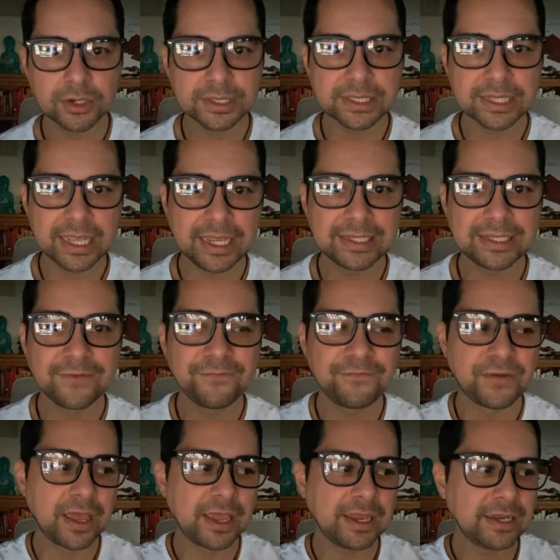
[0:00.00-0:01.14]
There's a
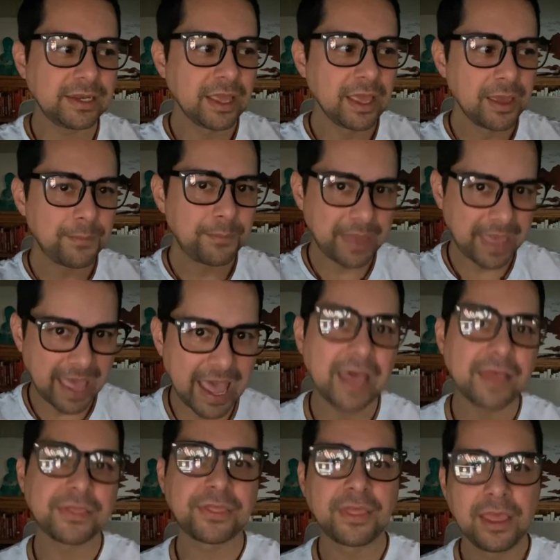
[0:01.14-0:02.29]
divine
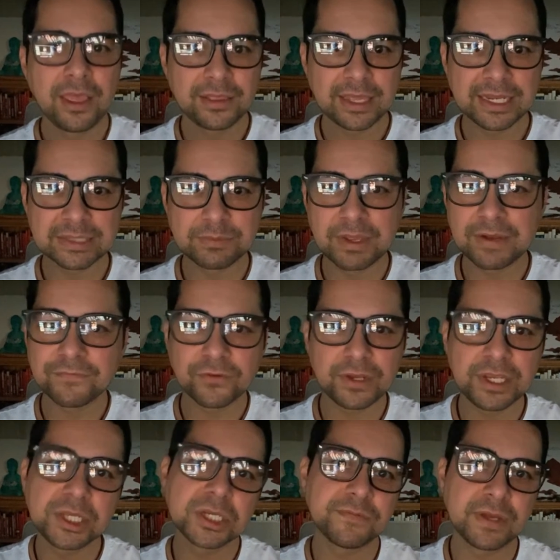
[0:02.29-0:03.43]
path that is meant for
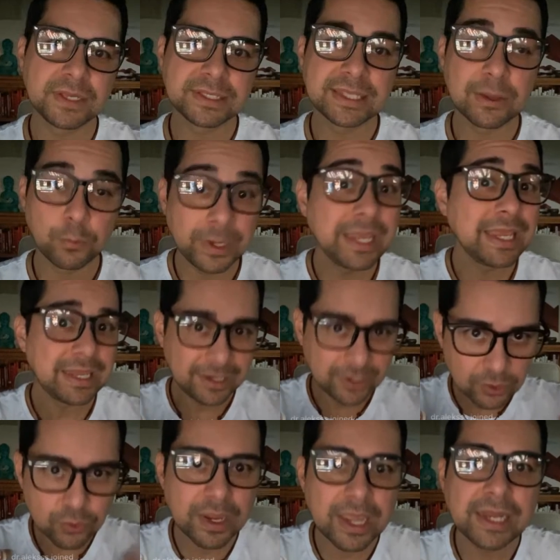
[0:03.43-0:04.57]
each of us that
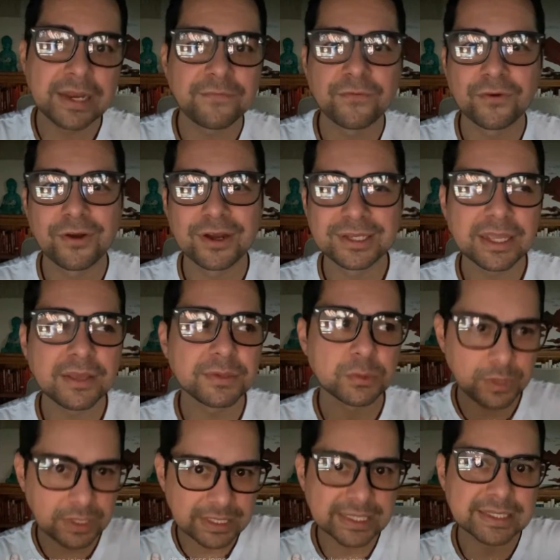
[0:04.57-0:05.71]
we created for
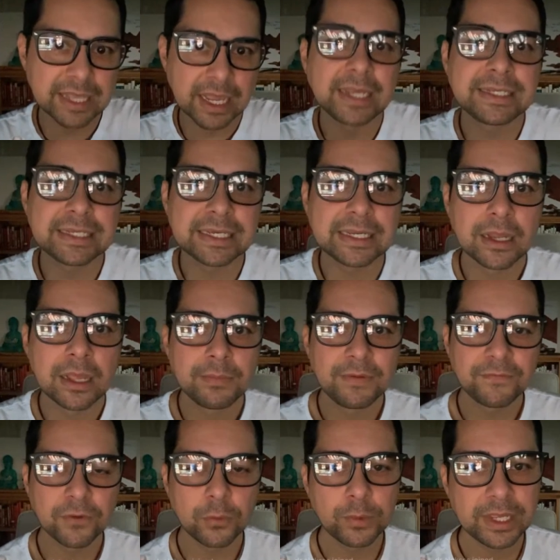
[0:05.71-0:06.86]
ourselves. We designed it
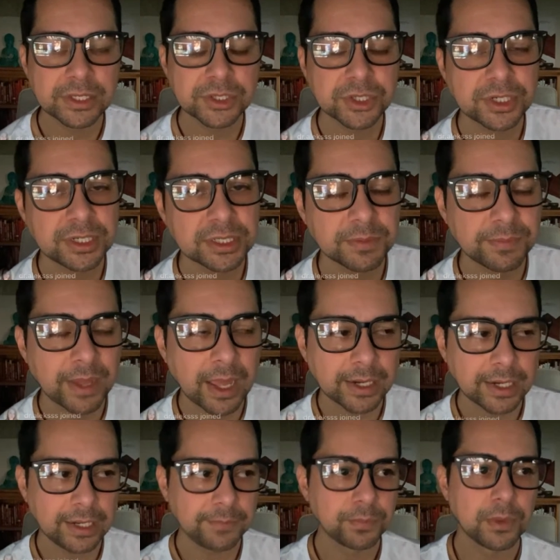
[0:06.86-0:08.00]
before we entered into
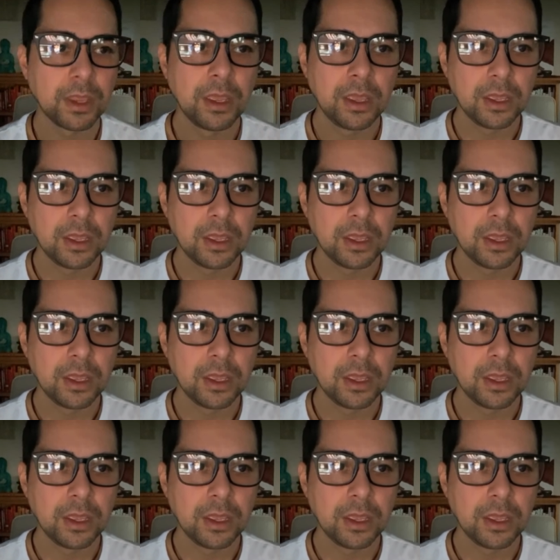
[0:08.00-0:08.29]
body.